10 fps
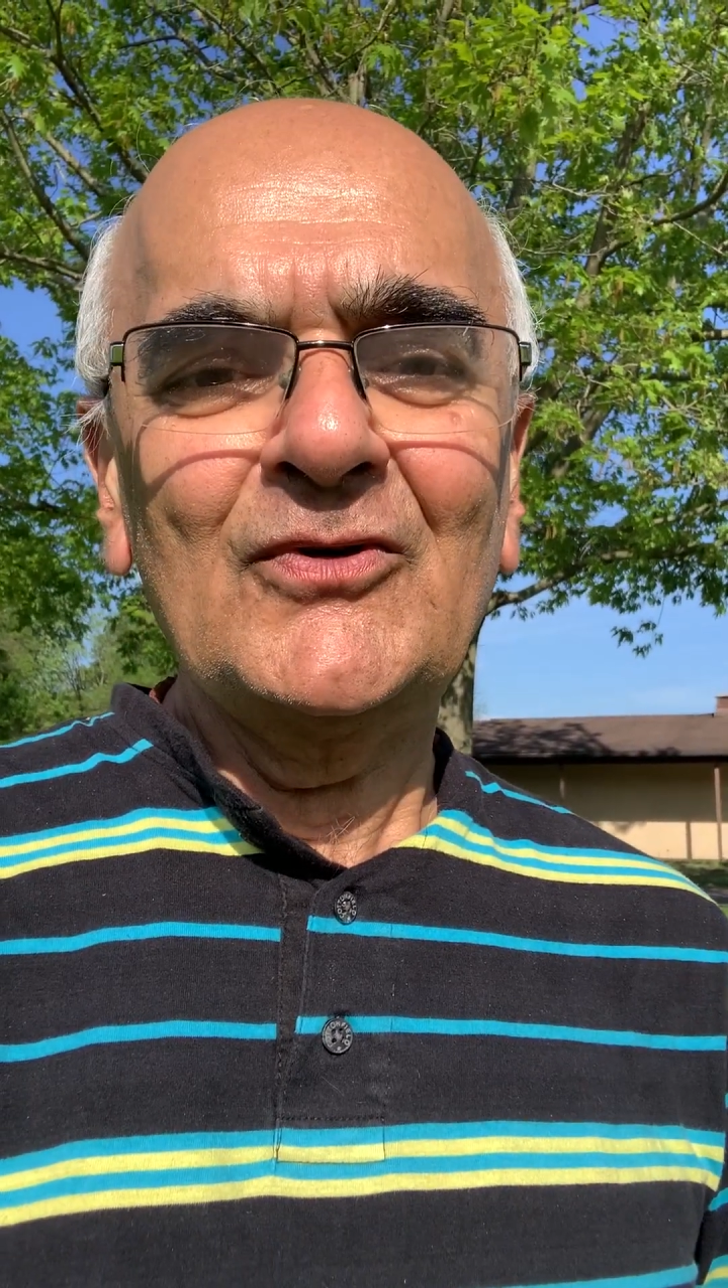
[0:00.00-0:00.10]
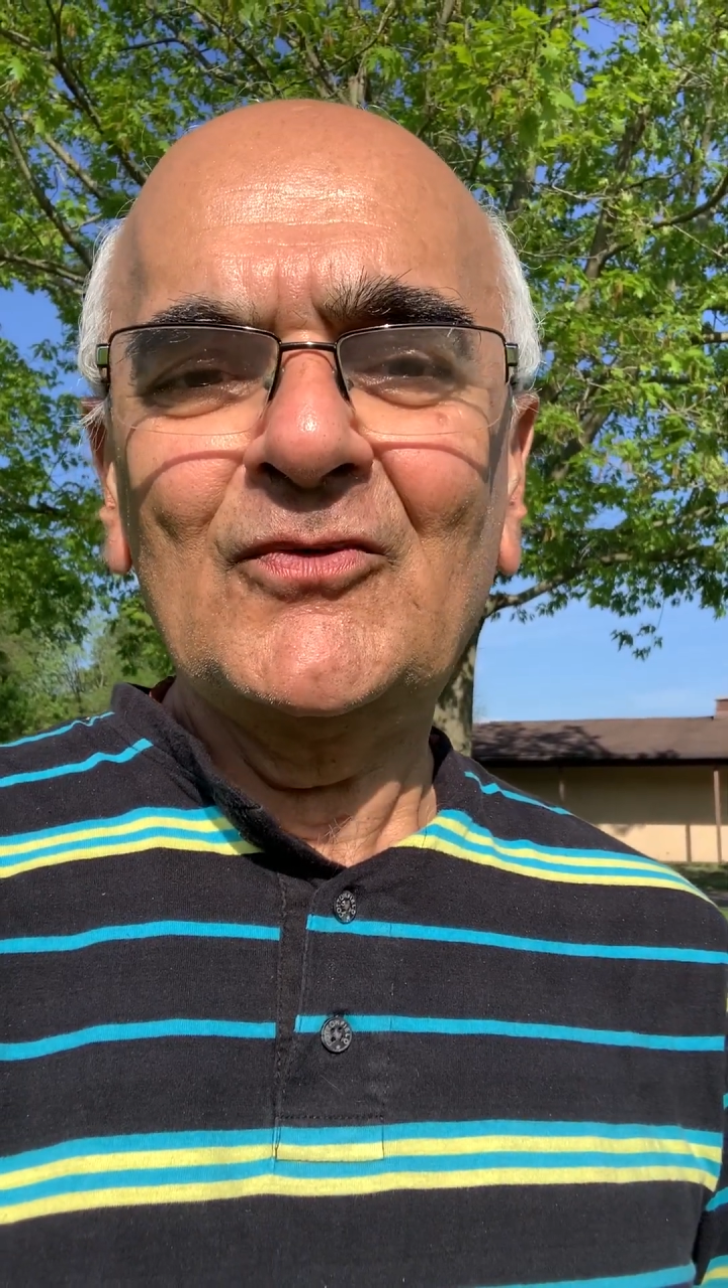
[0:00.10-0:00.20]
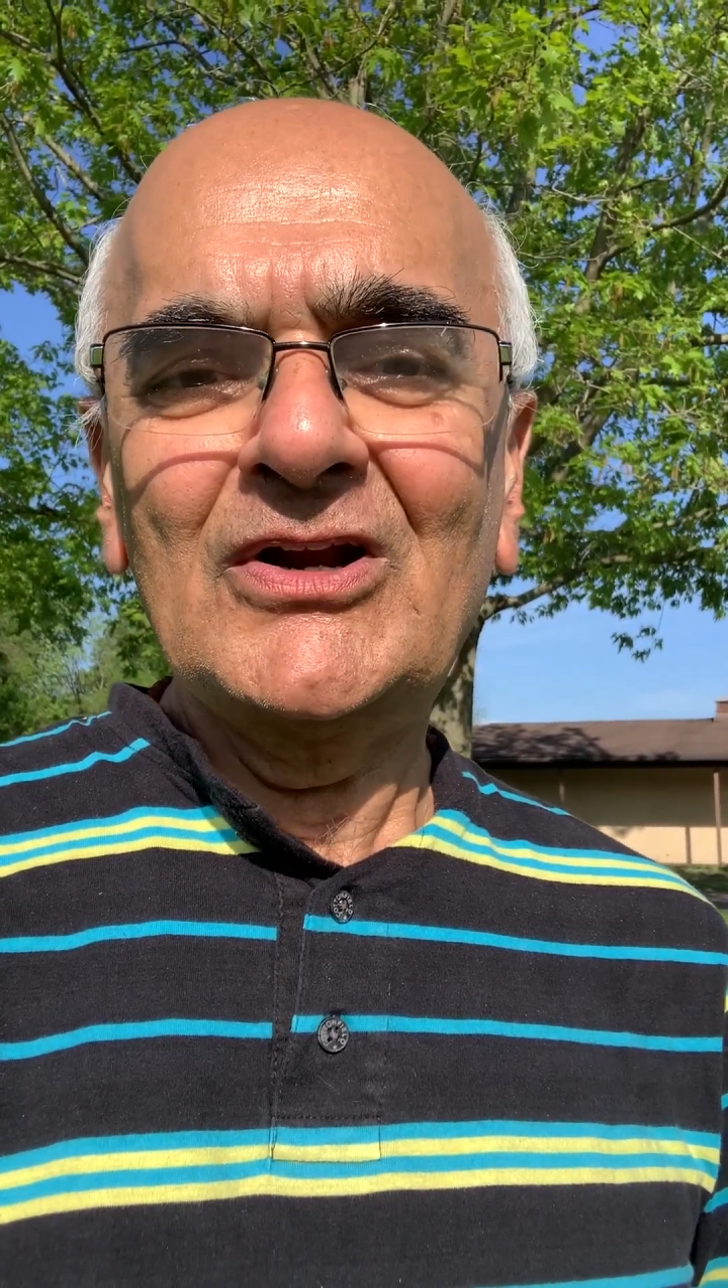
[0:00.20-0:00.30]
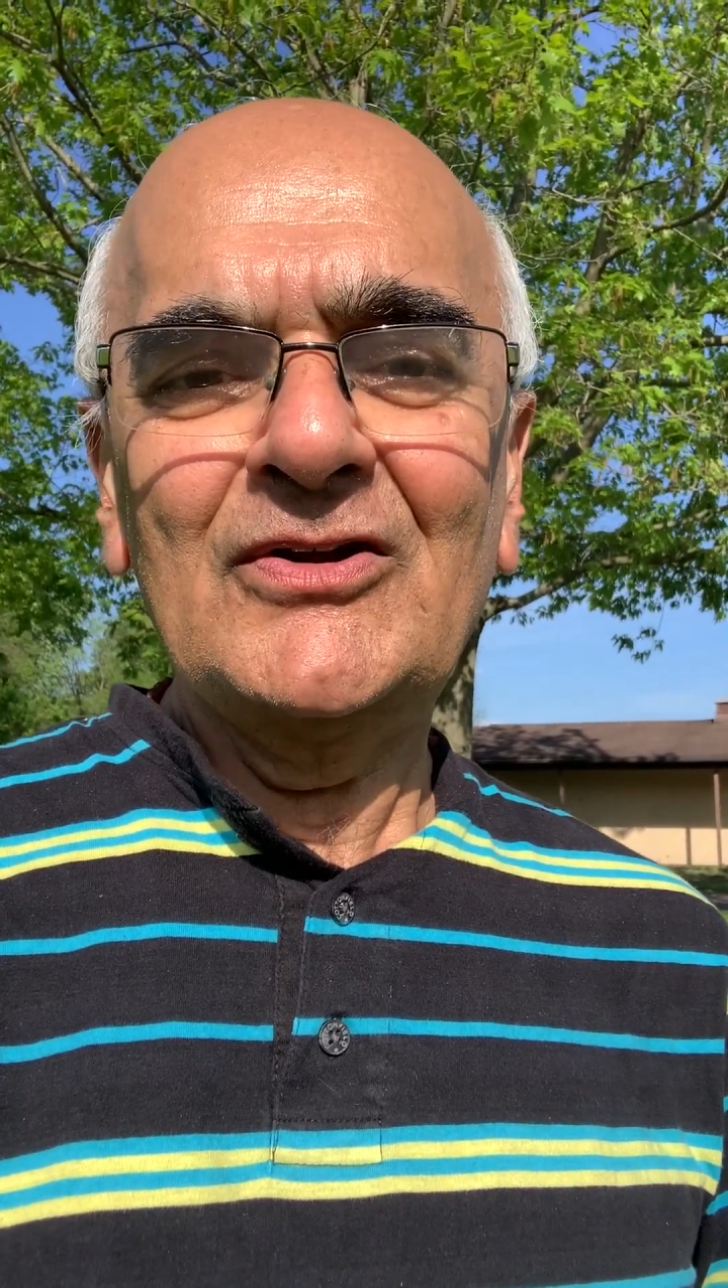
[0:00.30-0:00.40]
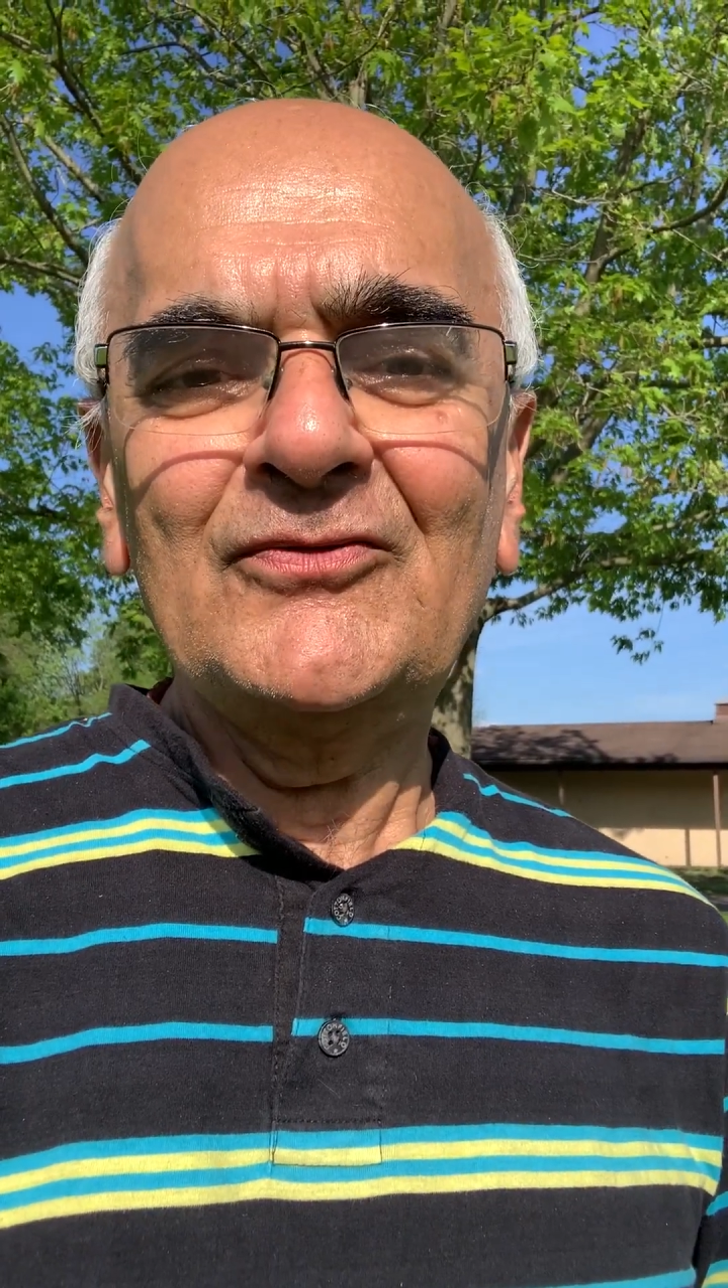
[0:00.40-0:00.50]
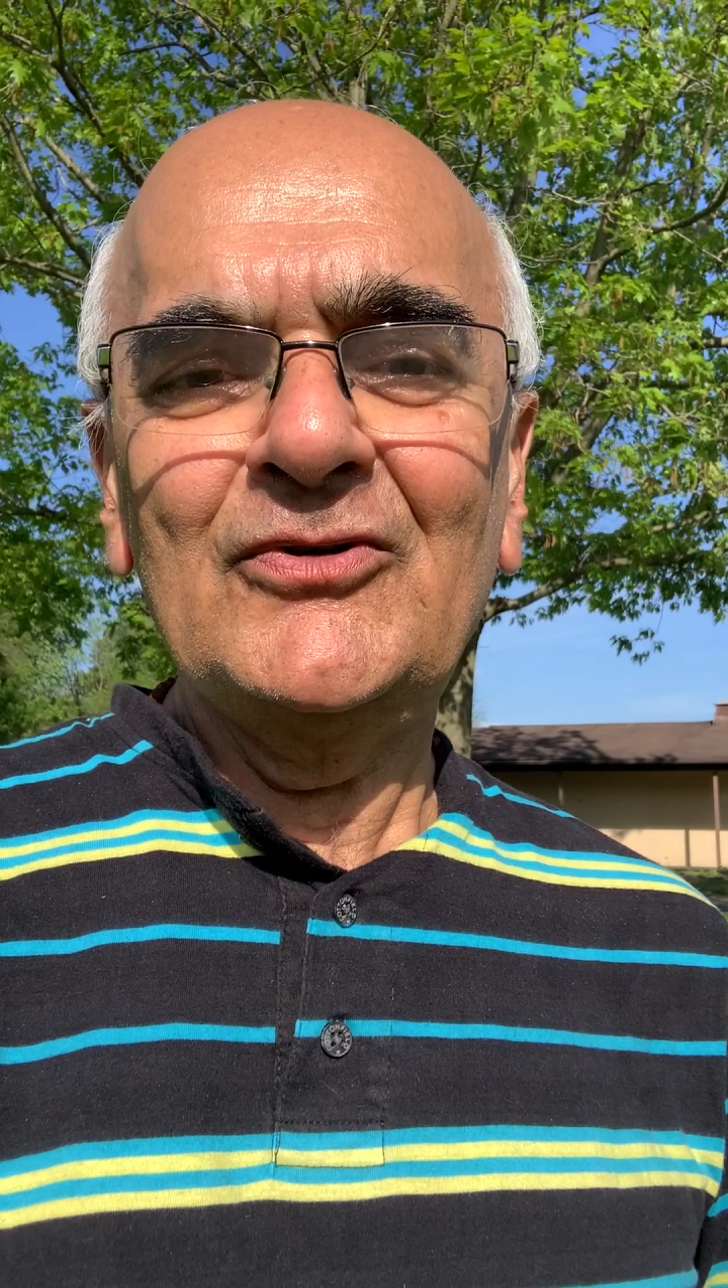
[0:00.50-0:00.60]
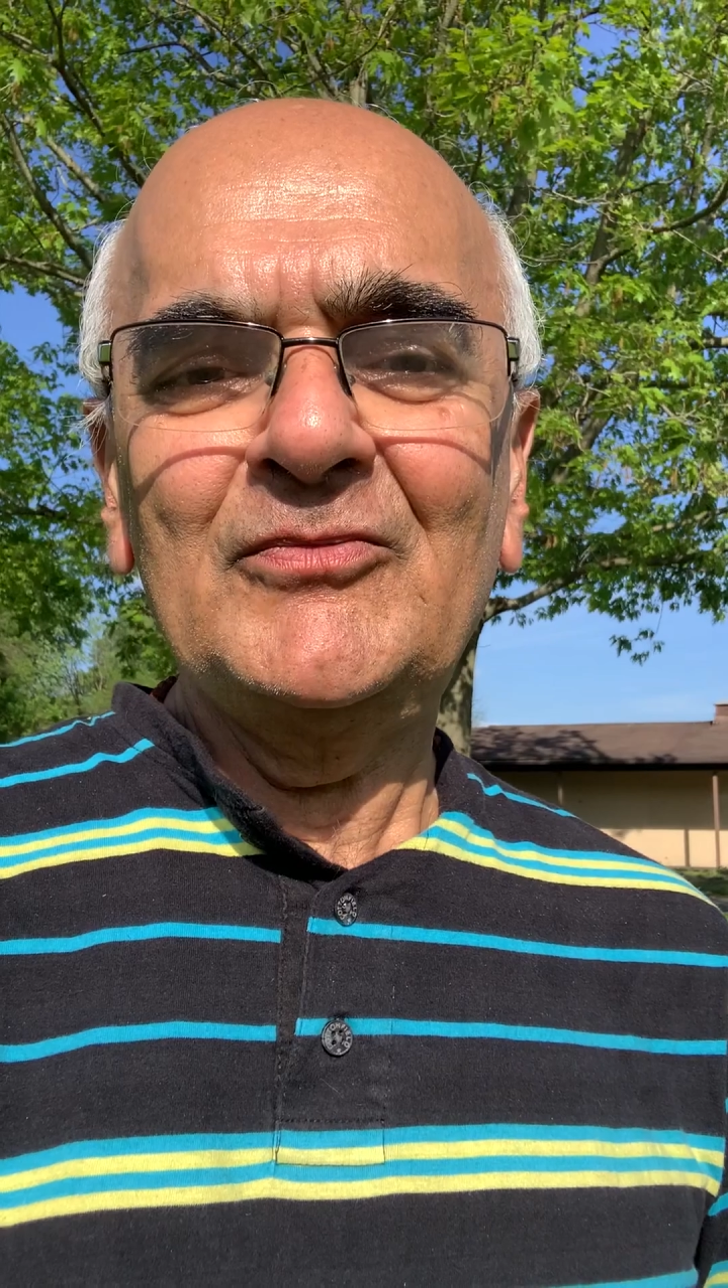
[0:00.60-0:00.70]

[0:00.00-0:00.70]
wonderful,